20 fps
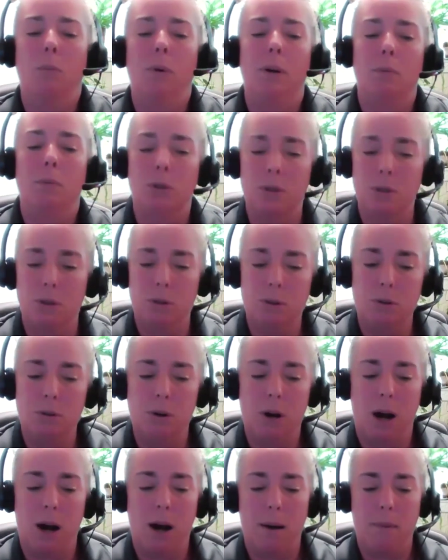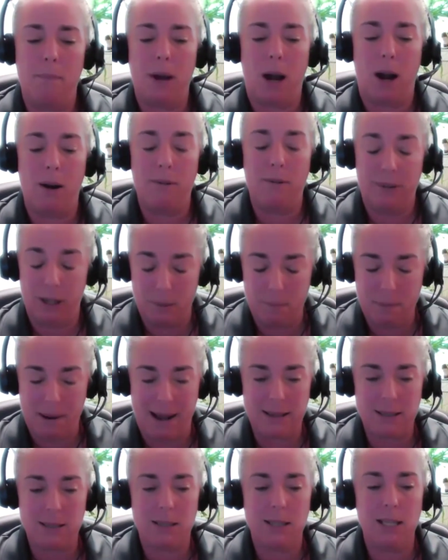we will do our very
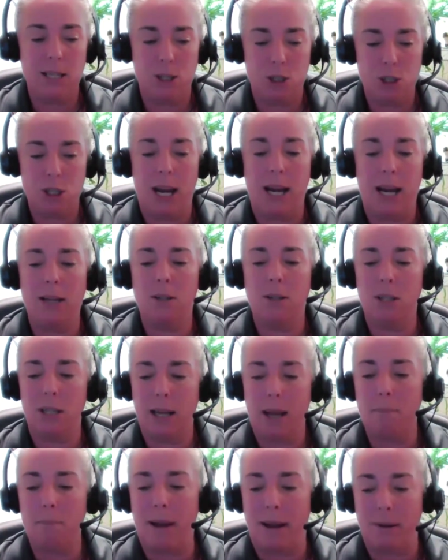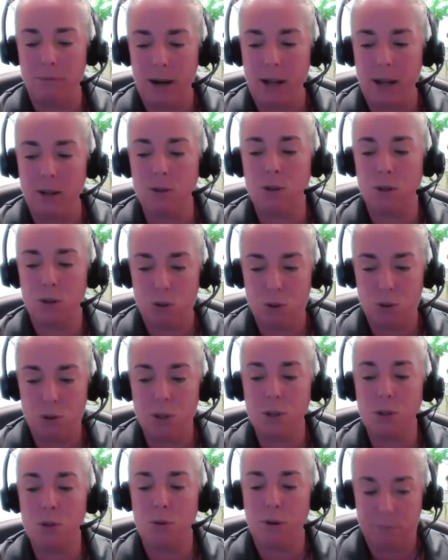best each day to get bed rails to
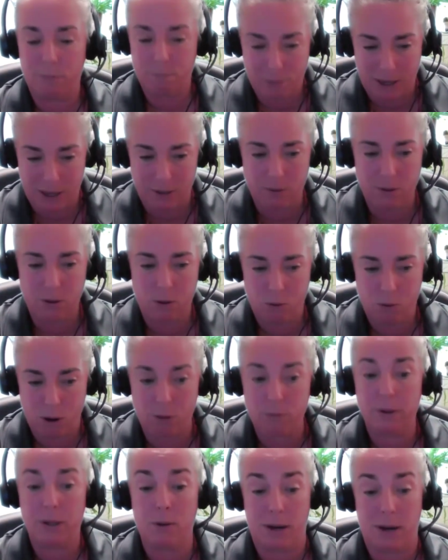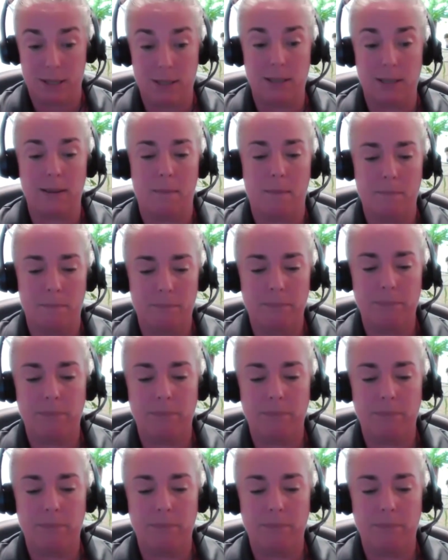students who are requesting them.